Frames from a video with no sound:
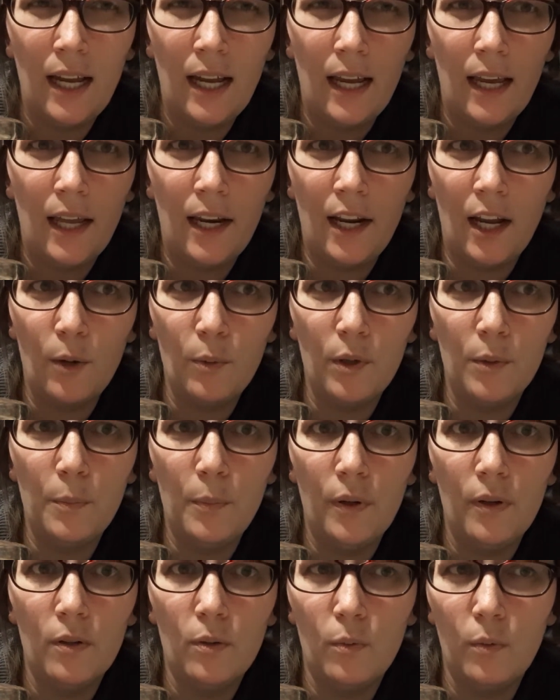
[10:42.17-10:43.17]
and I would
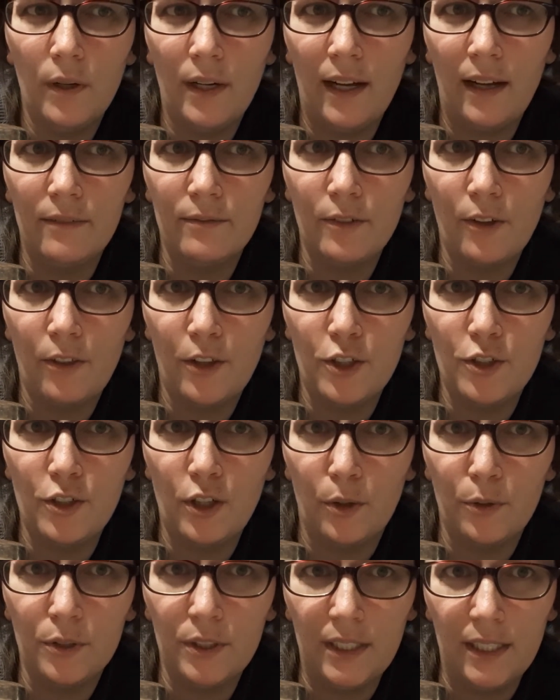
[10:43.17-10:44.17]
put whatever the
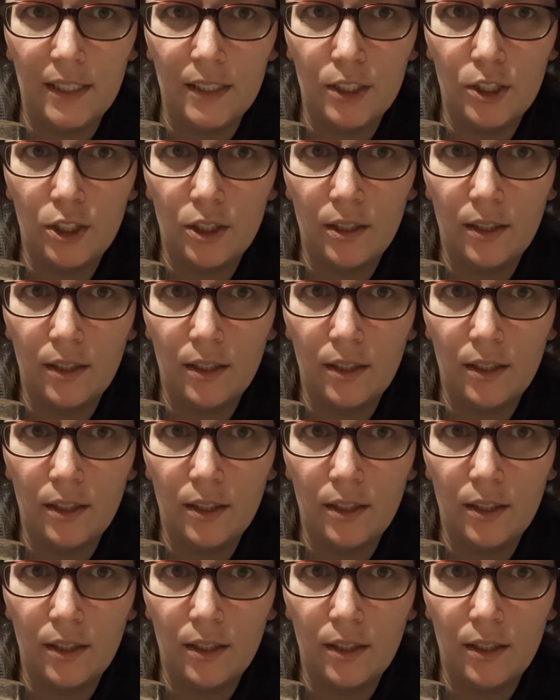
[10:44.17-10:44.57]
dosage